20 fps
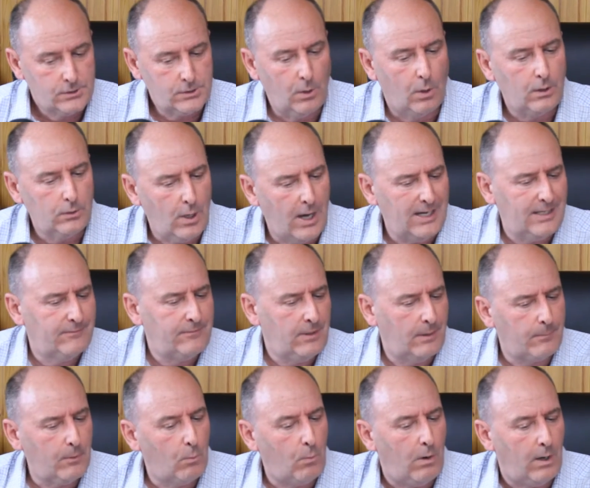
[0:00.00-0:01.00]
So a lot of,
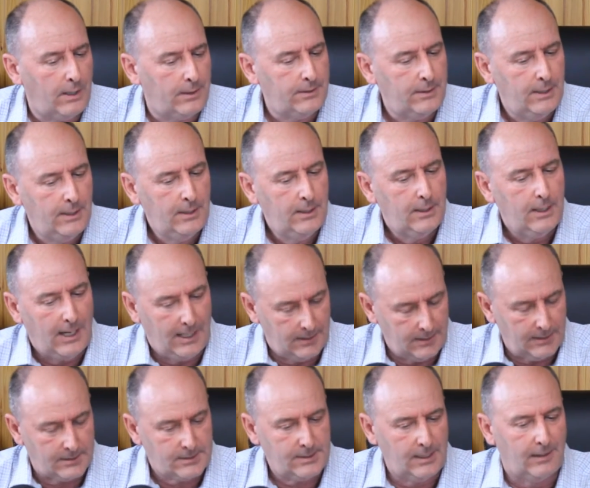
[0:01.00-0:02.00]
number one,
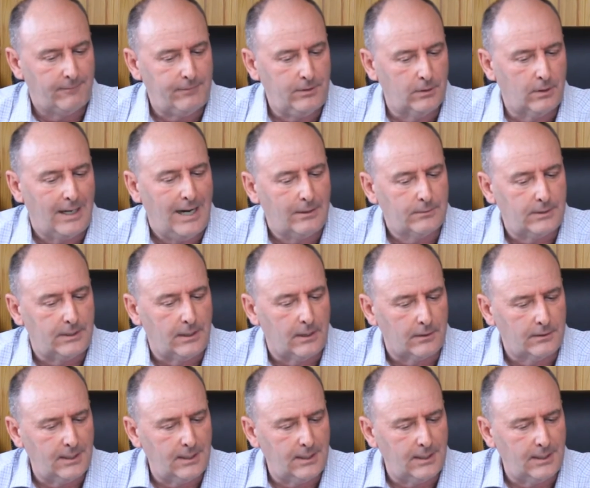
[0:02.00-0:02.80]
I say, if you're out there,